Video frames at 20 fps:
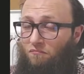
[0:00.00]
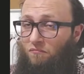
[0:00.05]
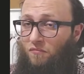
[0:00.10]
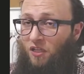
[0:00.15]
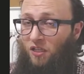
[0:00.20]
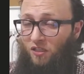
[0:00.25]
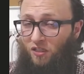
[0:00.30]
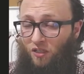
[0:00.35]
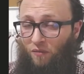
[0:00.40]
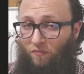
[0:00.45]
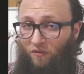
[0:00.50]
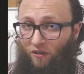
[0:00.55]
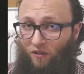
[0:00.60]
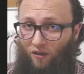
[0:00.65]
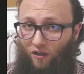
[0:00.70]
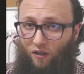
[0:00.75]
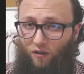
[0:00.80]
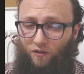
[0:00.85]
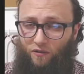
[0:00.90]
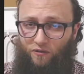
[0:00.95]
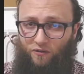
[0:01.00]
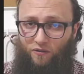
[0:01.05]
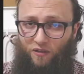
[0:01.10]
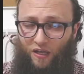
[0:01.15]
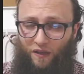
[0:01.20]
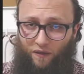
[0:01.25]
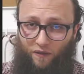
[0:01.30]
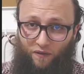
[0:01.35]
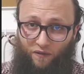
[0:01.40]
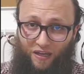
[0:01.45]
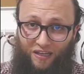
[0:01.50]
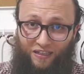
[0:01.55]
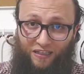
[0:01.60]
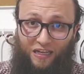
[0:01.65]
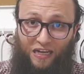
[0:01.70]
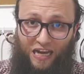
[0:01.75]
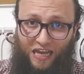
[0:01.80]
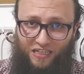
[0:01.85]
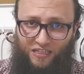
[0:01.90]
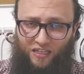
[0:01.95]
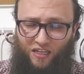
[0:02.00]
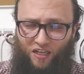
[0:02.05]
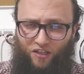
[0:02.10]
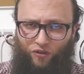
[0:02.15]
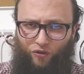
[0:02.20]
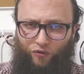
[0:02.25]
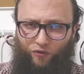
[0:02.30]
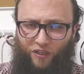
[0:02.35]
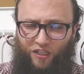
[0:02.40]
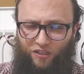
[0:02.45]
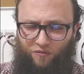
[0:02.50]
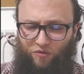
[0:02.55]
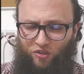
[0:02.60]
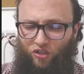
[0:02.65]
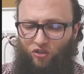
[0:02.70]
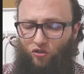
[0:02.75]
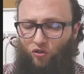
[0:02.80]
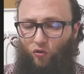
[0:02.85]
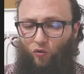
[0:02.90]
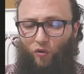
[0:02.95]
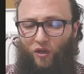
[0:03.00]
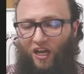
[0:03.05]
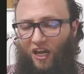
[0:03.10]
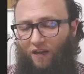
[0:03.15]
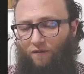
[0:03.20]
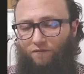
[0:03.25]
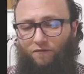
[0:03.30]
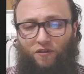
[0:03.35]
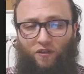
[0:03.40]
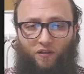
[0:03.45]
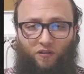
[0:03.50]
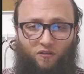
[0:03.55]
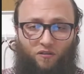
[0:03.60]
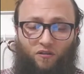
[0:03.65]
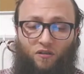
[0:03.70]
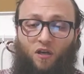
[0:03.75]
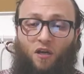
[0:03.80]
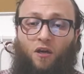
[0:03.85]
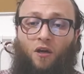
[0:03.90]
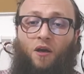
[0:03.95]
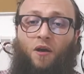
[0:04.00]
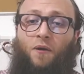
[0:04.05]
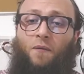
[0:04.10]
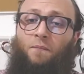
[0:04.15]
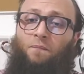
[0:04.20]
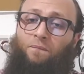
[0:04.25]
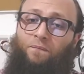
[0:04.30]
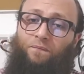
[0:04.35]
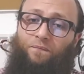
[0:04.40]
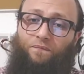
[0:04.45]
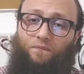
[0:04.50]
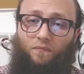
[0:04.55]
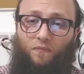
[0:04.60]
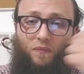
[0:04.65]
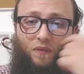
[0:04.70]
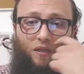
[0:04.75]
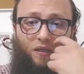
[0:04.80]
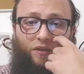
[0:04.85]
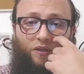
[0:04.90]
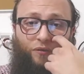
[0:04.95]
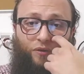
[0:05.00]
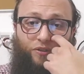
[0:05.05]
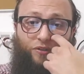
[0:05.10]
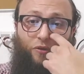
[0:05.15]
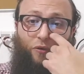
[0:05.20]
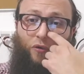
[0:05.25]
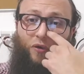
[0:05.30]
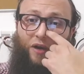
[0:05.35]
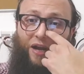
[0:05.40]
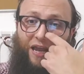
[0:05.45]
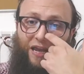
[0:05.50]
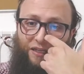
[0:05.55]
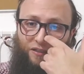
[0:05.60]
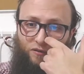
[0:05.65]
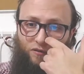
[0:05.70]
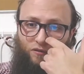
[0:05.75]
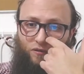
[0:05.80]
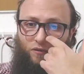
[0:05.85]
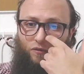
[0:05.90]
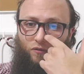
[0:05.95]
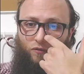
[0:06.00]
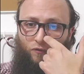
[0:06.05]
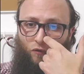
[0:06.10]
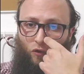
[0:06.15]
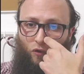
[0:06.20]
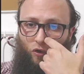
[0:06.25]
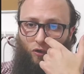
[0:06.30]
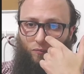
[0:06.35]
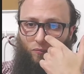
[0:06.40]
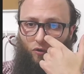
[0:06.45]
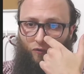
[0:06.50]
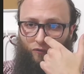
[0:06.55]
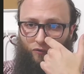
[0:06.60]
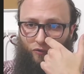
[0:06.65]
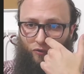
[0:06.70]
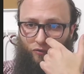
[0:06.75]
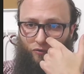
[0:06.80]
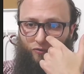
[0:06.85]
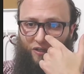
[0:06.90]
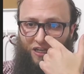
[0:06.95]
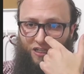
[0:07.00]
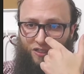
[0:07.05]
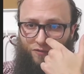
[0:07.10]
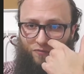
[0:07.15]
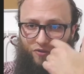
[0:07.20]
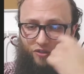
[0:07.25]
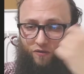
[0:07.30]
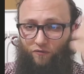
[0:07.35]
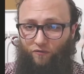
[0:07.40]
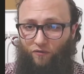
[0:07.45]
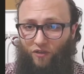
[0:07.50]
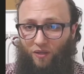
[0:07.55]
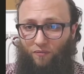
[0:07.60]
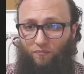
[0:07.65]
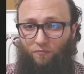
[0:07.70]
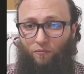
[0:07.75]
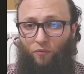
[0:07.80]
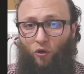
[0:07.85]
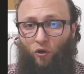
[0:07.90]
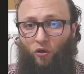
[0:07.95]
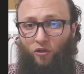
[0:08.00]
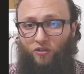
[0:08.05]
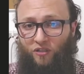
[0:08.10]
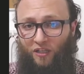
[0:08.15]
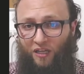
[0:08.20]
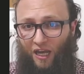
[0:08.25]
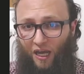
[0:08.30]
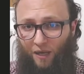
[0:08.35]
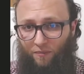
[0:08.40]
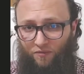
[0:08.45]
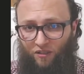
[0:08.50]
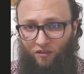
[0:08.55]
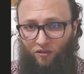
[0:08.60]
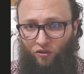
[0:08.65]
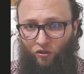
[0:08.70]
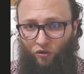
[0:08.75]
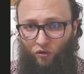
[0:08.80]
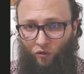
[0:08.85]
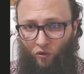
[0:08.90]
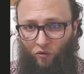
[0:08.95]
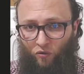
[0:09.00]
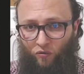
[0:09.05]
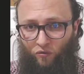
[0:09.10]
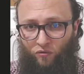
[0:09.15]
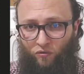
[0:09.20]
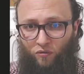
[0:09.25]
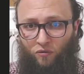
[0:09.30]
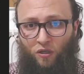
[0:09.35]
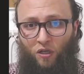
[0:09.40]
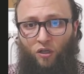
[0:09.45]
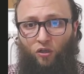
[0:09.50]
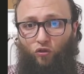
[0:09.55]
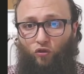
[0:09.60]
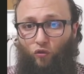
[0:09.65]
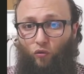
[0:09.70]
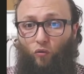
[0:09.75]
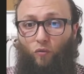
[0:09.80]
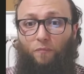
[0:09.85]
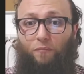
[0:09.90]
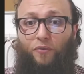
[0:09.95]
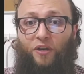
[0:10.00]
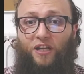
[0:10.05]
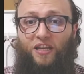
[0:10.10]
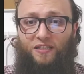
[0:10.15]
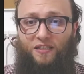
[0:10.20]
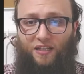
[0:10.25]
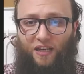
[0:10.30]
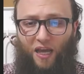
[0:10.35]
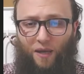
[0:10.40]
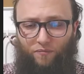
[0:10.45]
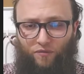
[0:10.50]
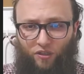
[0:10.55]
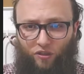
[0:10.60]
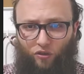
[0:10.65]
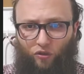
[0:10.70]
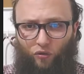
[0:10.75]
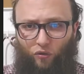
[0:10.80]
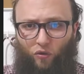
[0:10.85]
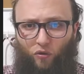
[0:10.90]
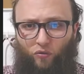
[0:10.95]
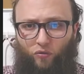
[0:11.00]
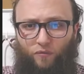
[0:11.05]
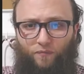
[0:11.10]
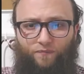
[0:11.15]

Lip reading: something else other than classical neurotransmission. So we have this retrograde form of neurotransmission from postsynaptic neuron to presynaptic neuron.